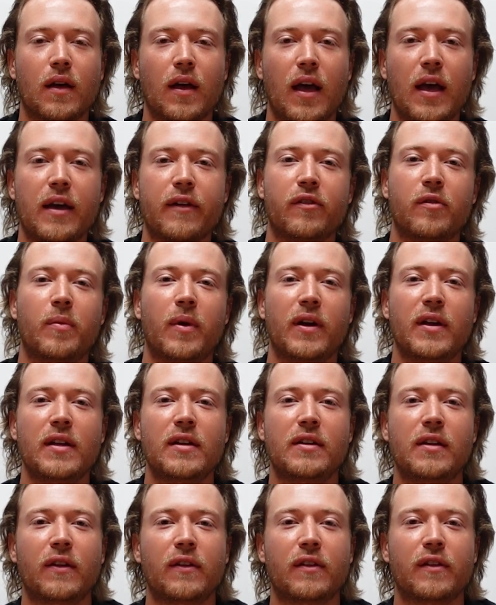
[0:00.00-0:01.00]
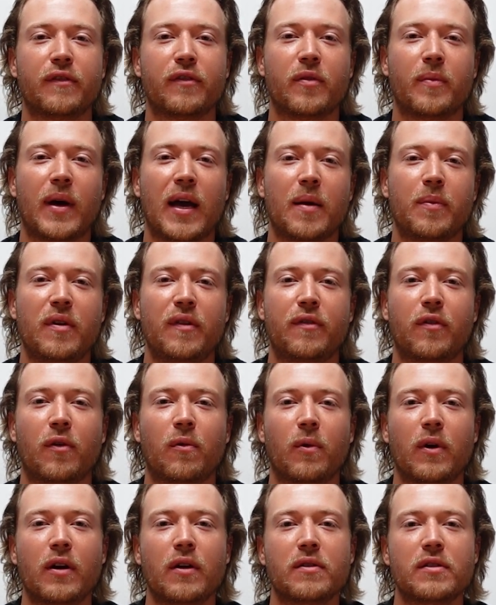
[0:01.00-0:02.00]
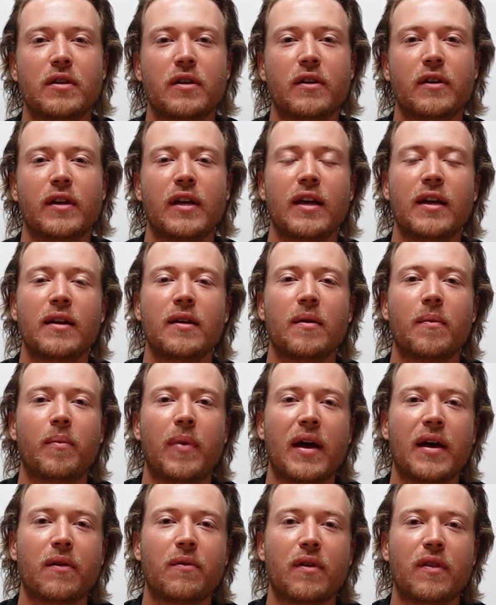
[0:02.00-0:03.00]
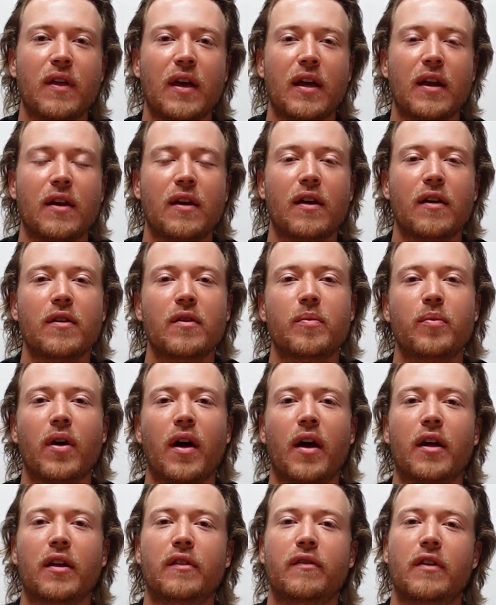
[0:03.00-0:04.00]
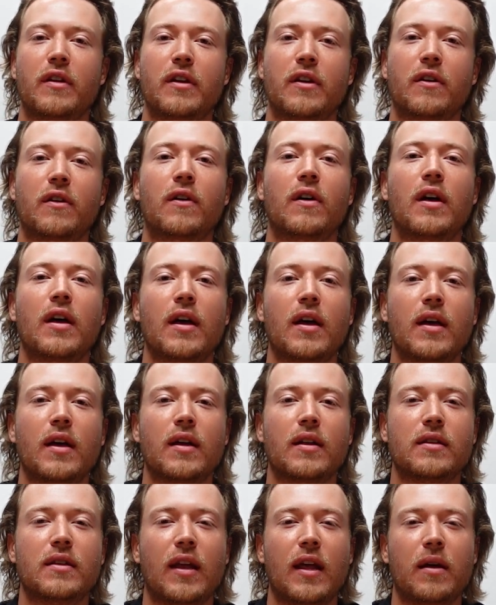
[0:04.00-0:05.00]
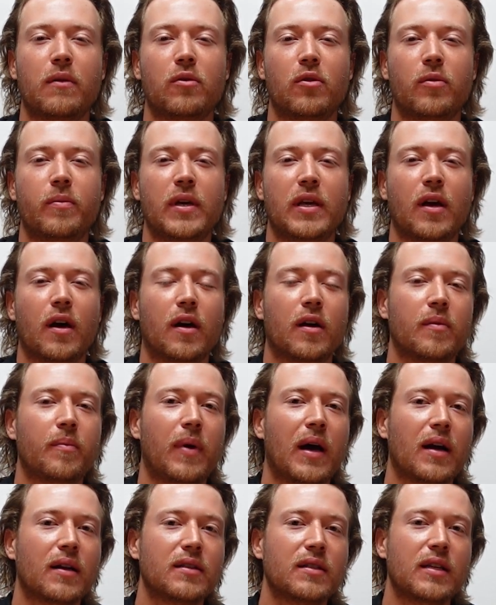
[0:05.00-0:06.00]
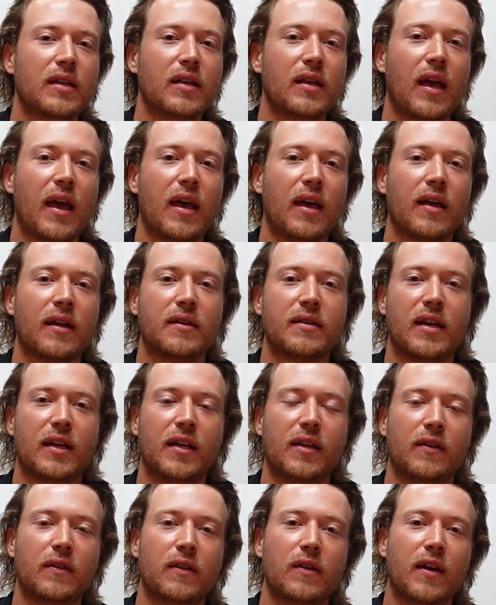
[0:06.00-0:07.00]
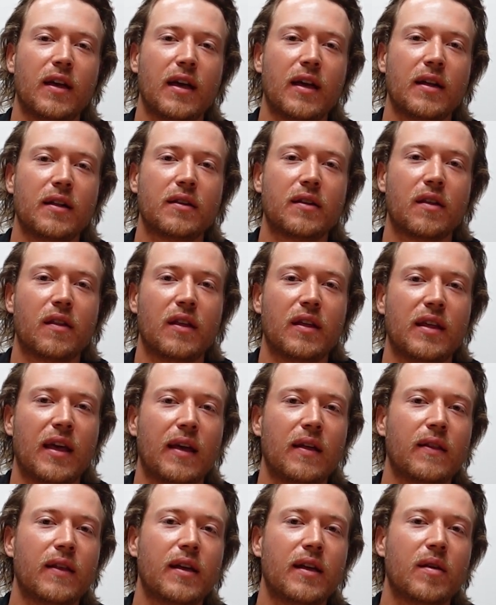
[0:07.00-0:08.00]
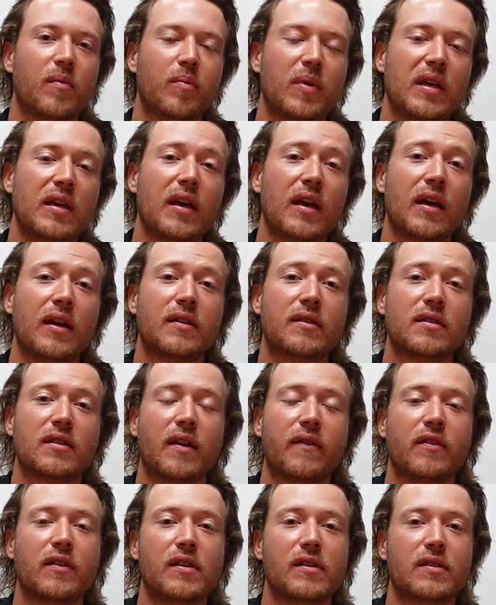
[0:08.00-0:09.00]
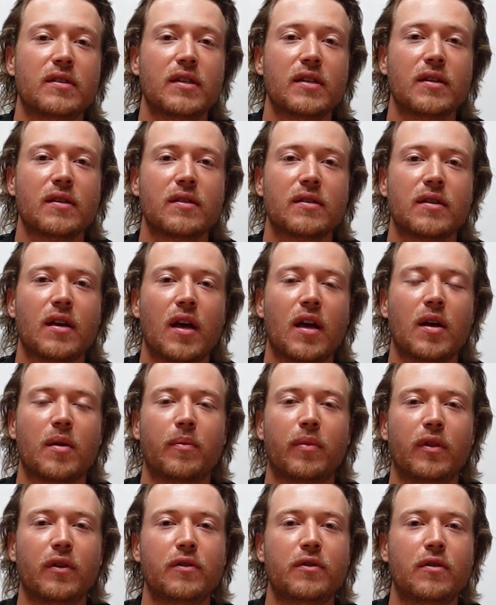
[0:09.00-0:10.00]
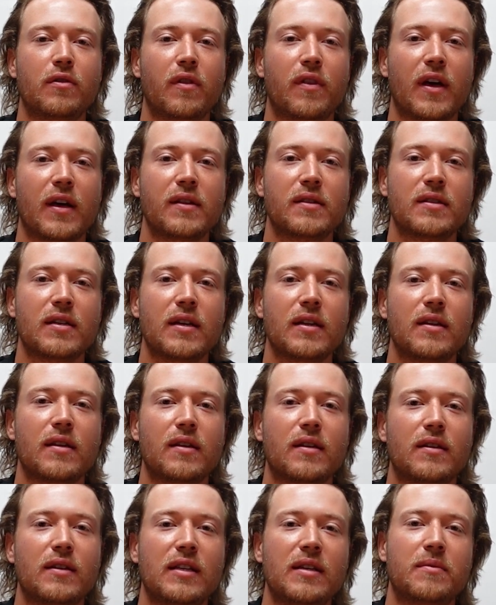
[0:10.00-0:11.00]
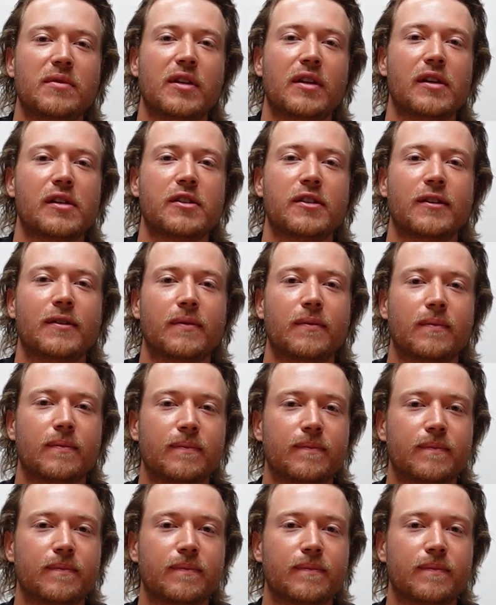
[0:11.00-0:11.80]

Hi everybody, Dylan from IP Phone Warehouse here again, back with another product video. Today we will be unboxing and taking a look at the Yealink BH76 Bluetooth headset Teams Edition.